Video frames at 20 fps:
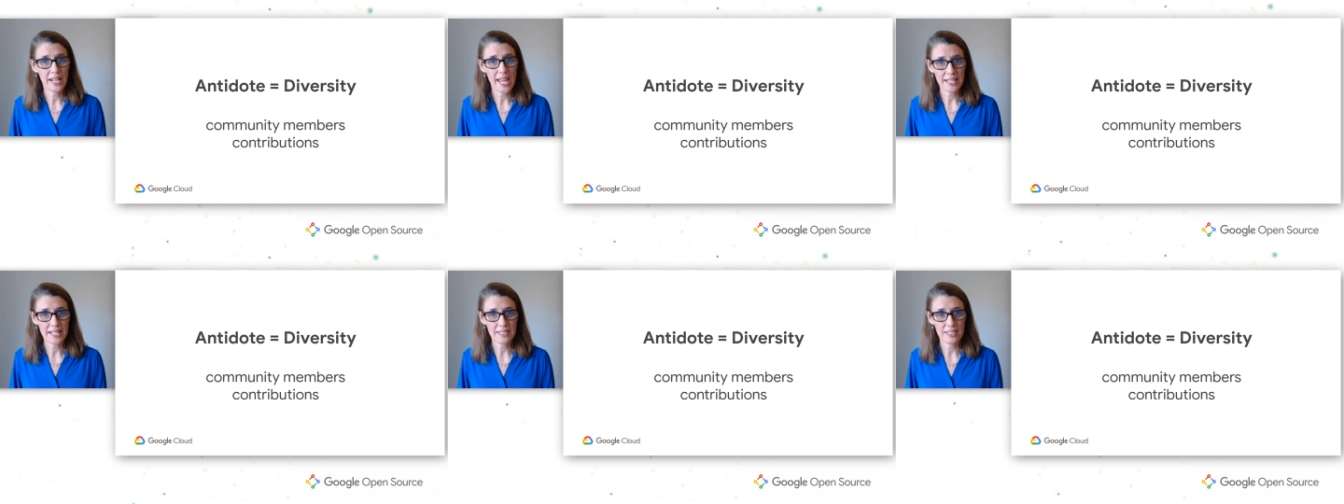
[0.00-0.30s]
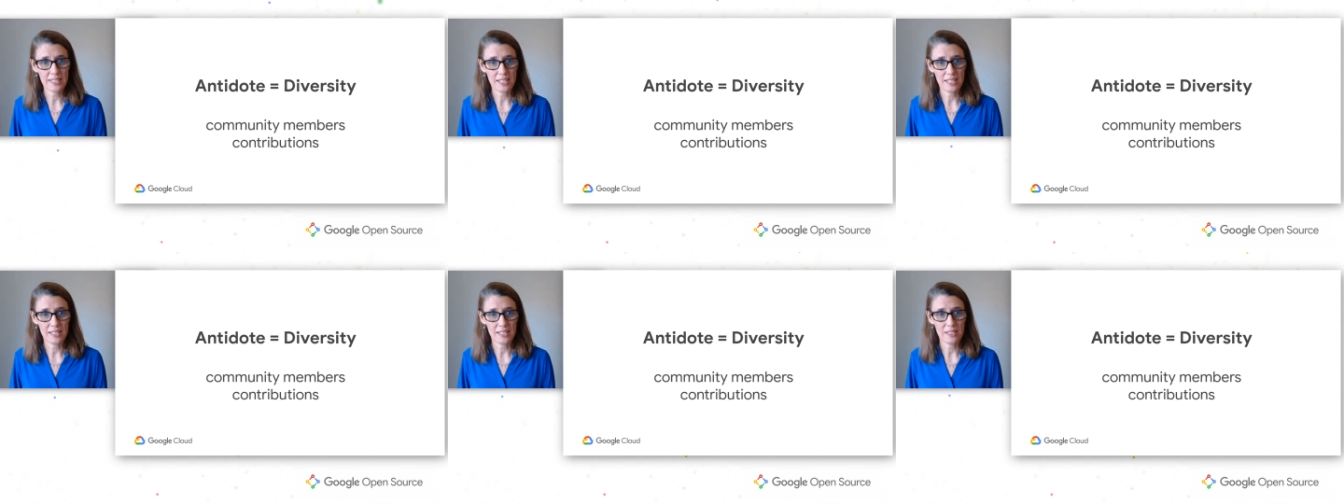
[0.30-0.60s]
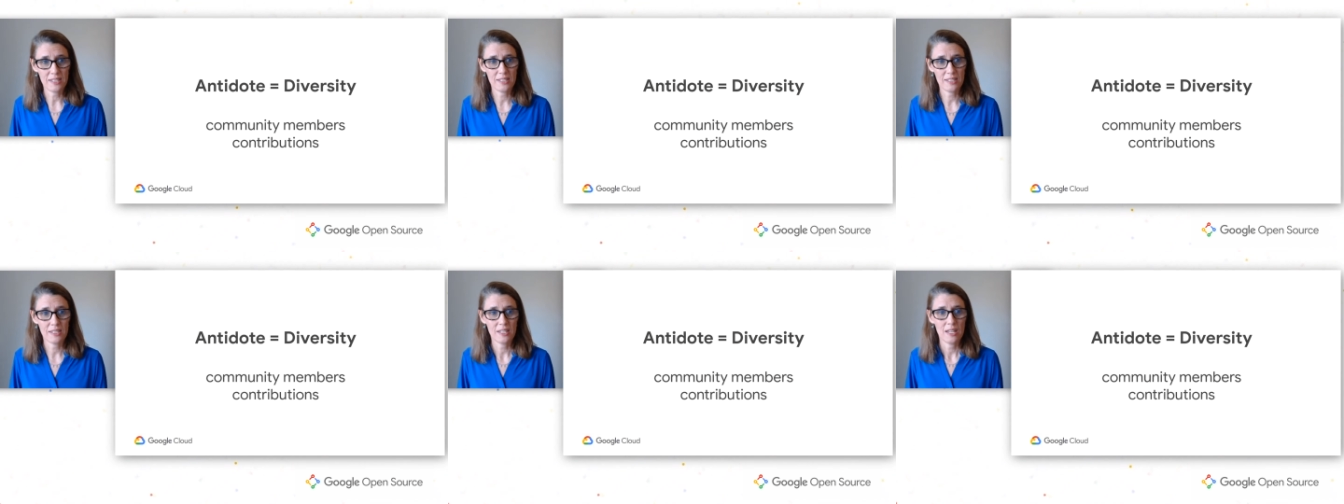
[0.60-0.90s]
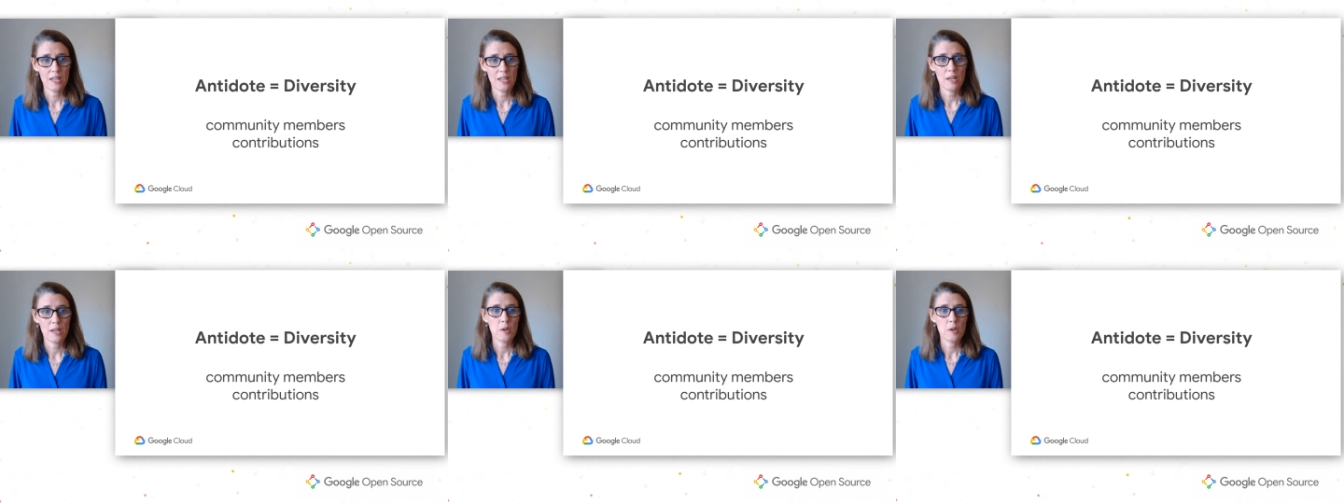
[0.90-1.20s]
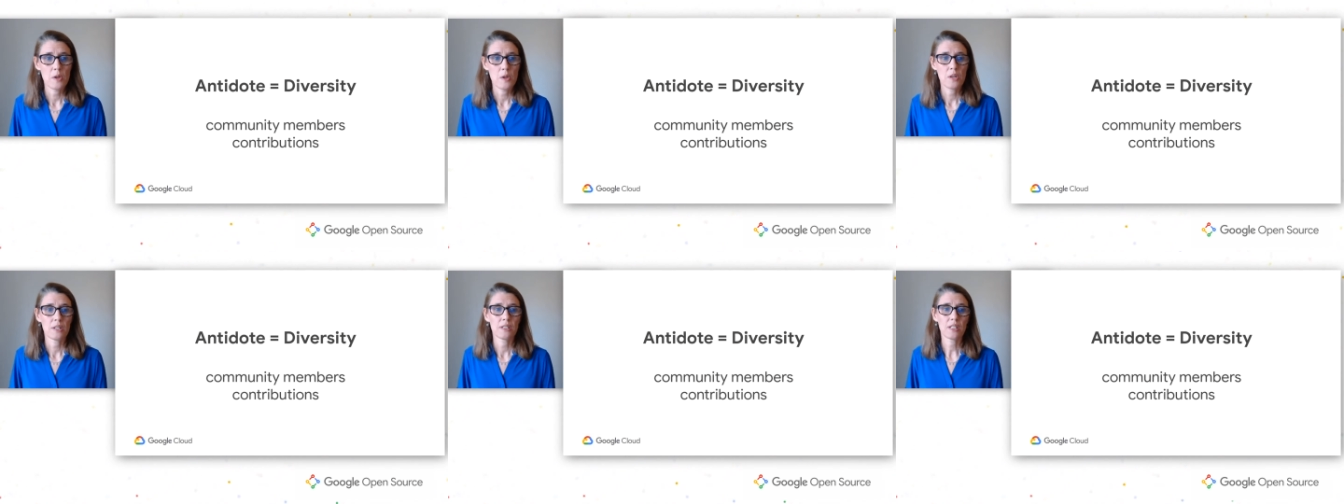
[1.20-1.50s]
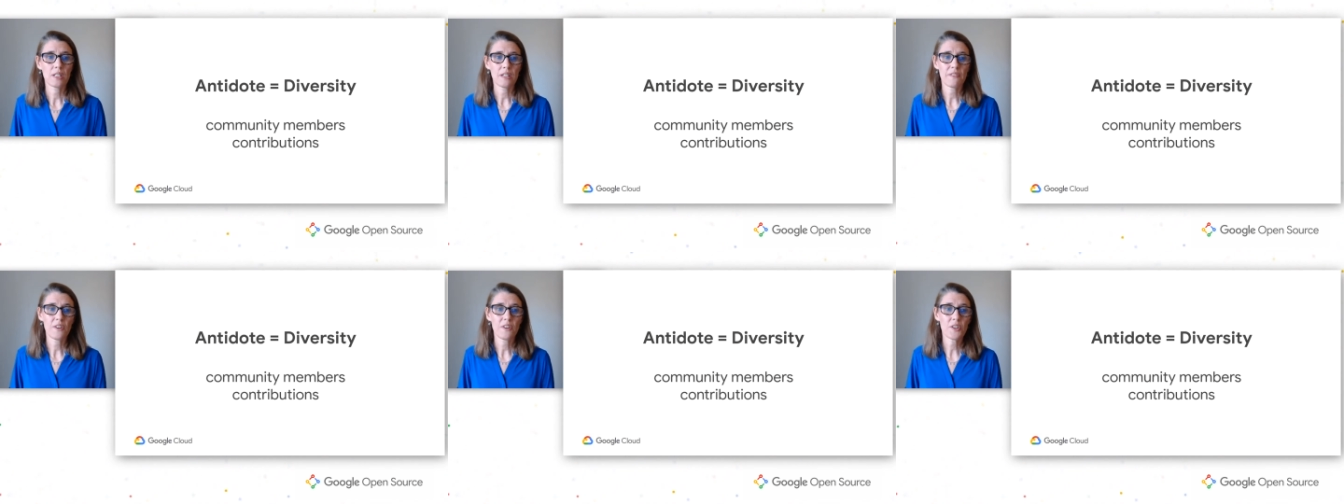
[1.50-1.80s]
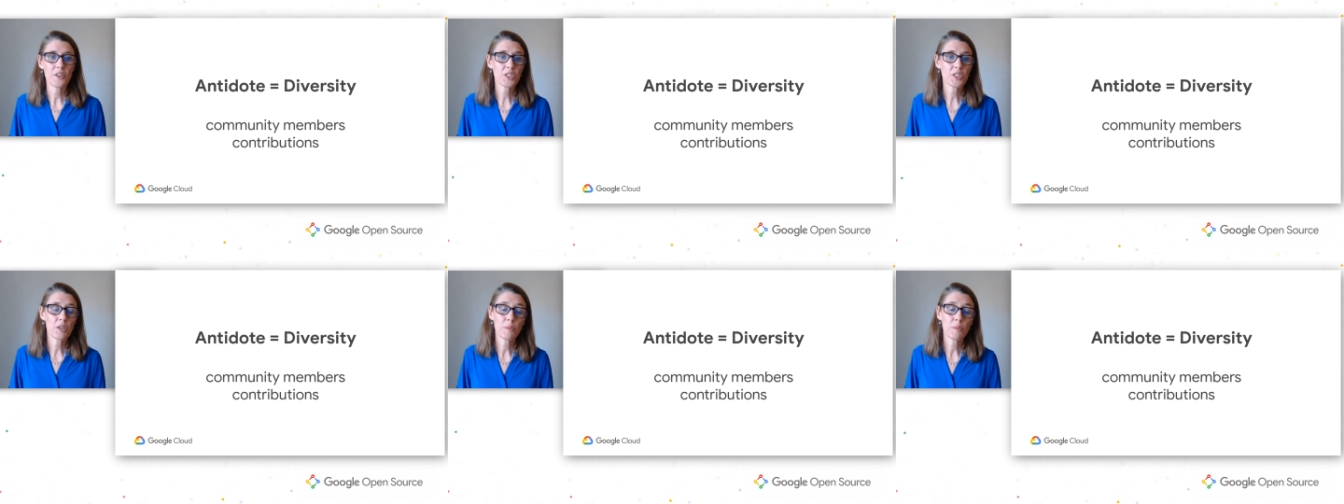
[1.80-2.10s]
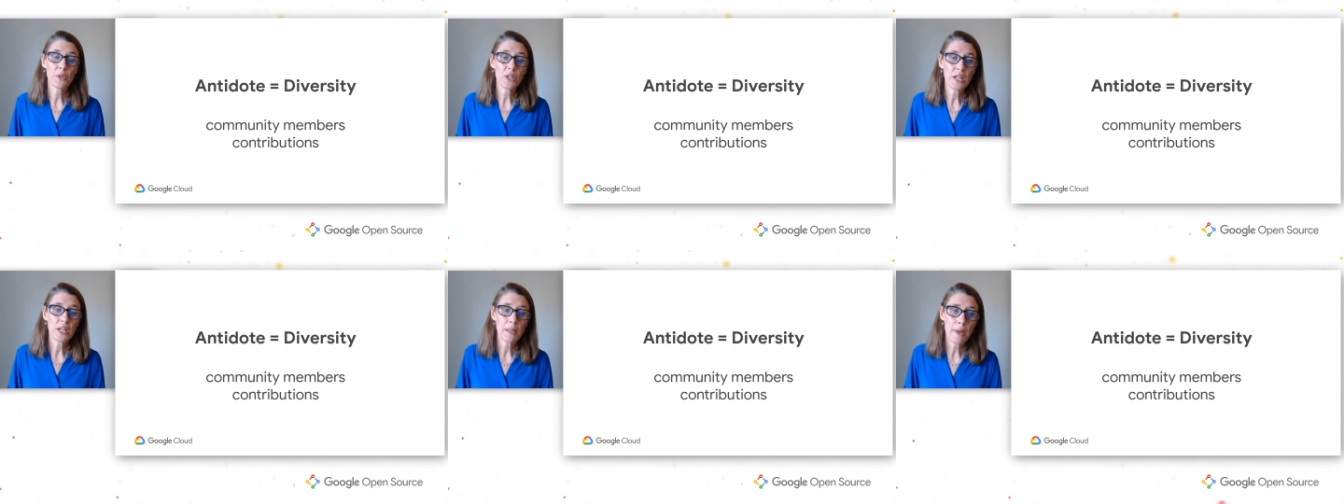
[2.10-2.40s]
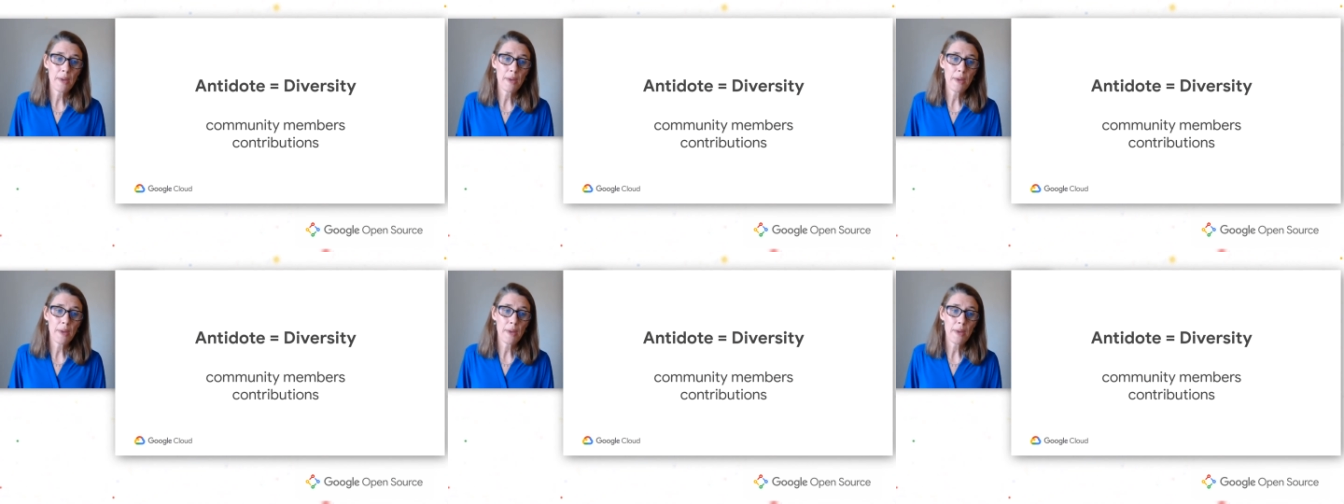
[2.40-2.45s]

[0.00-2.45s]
axes diverse community